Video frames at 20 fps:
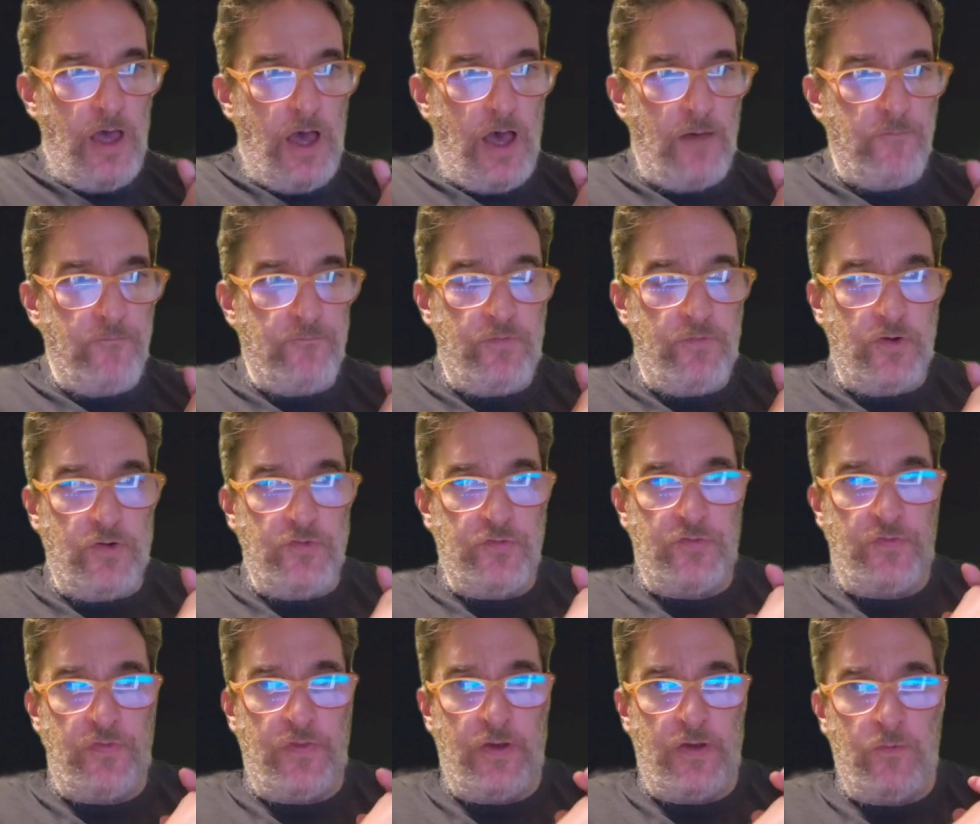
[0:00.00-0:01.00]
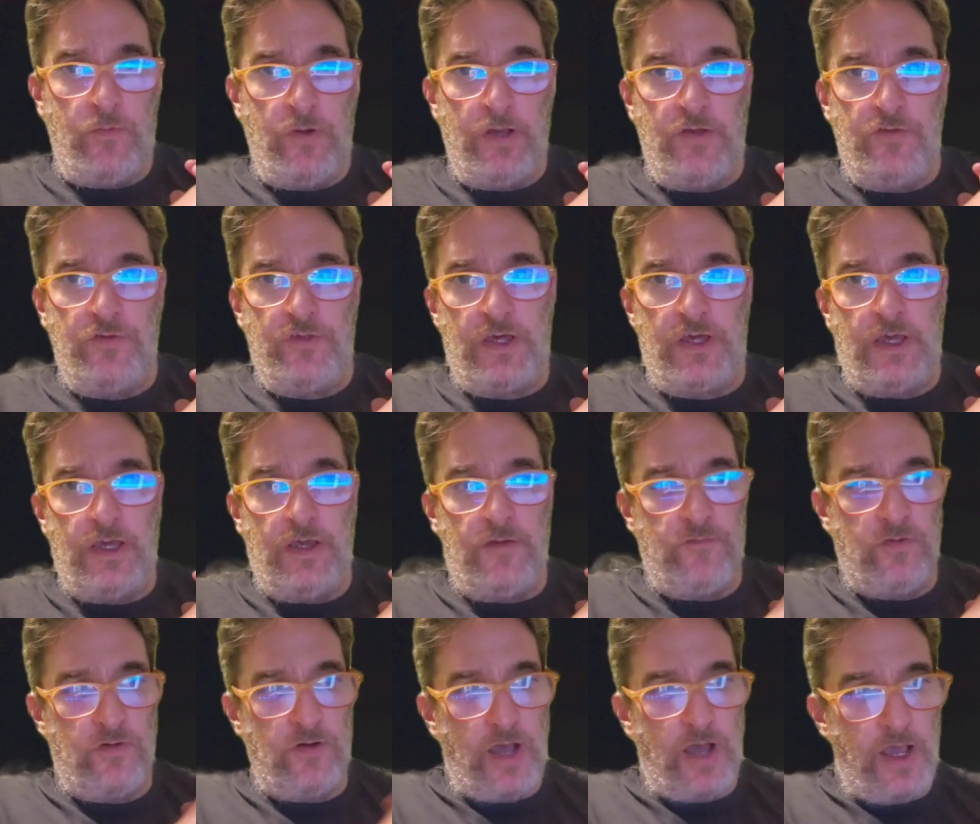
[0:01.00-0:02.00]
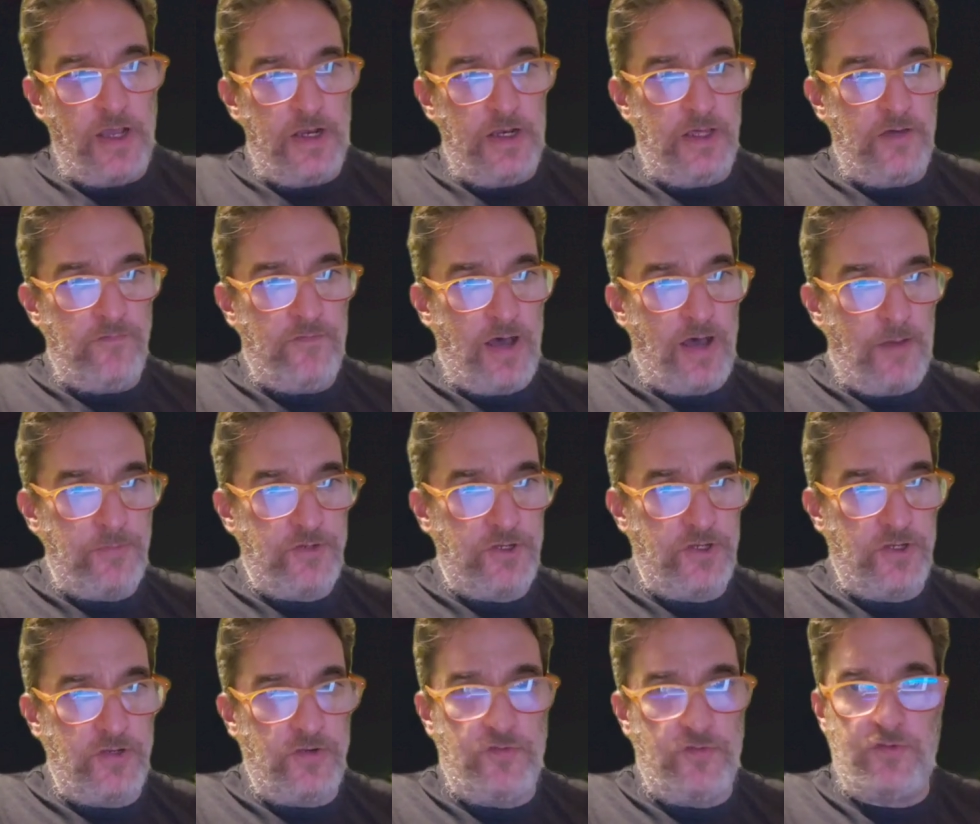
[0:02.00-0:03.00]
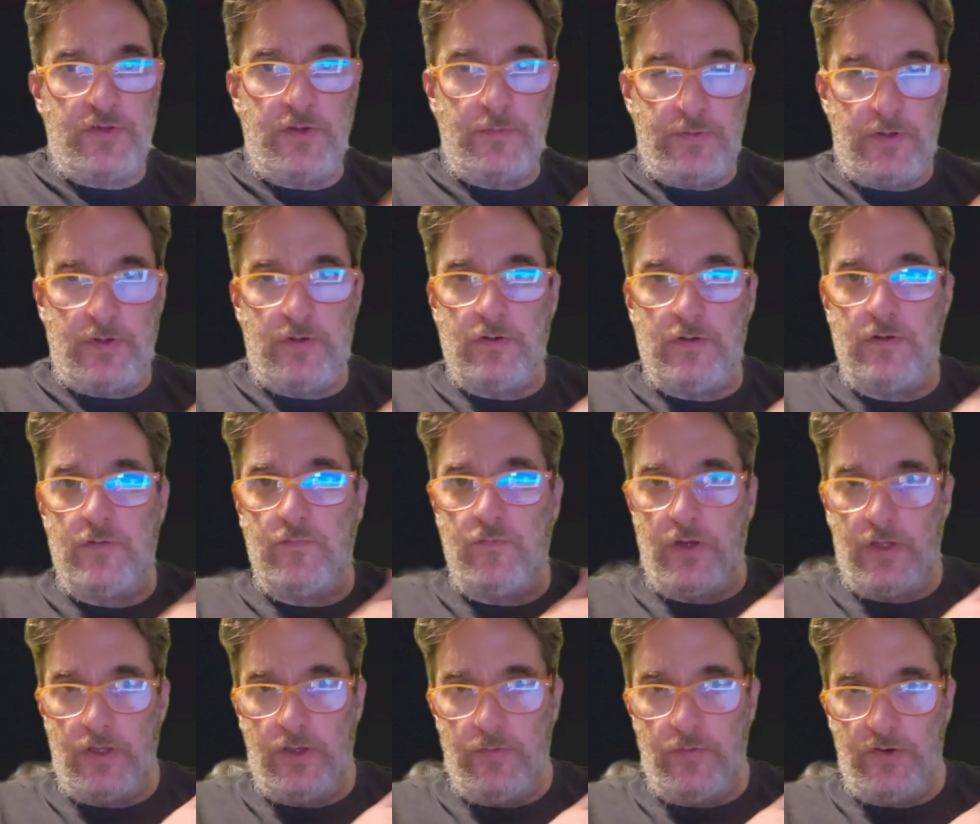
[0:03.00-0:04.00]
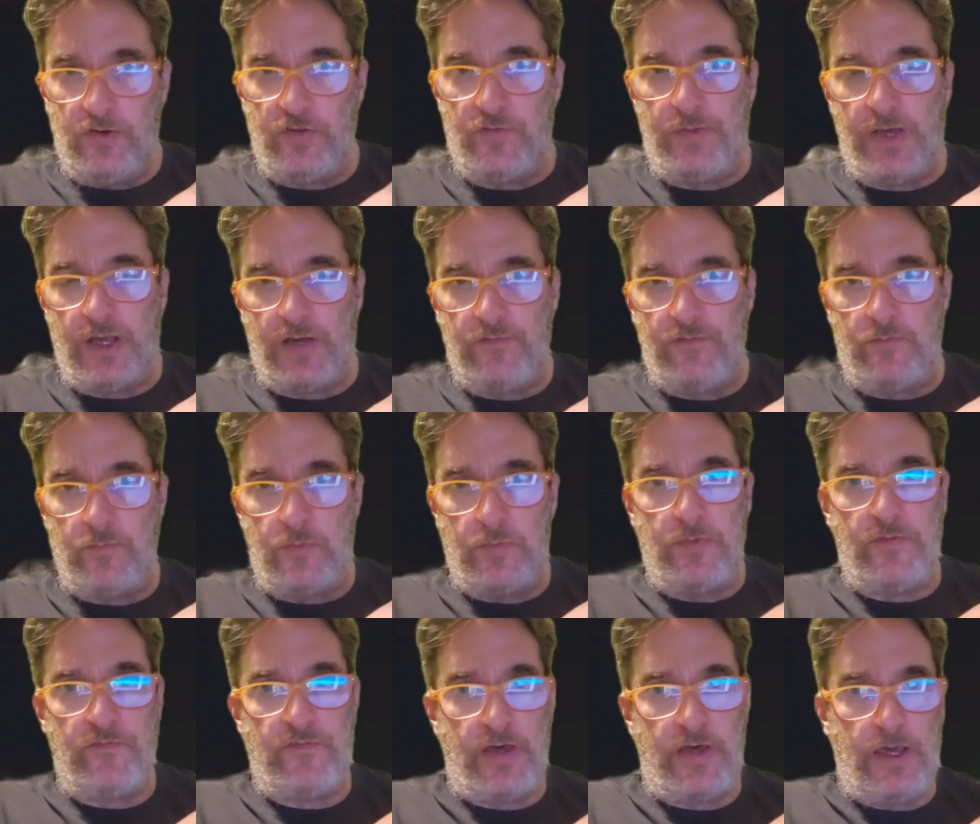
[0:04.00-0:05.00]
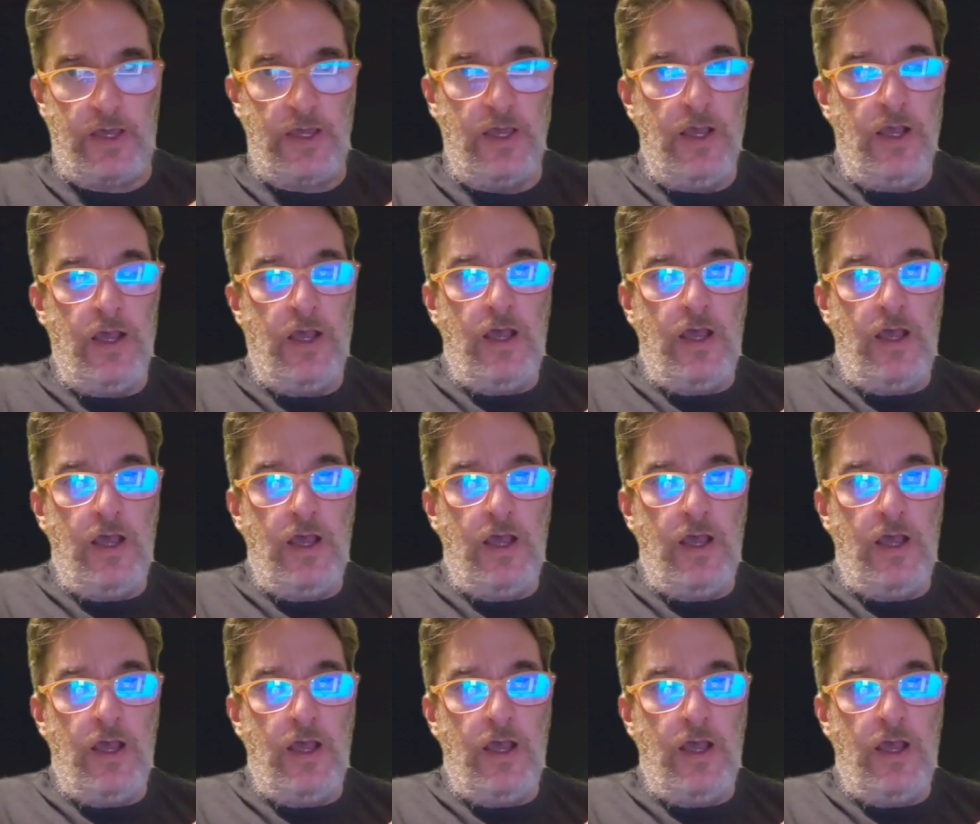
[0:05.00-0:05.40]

Um, first, there was a variety of options typical of what you would expect from a buffet.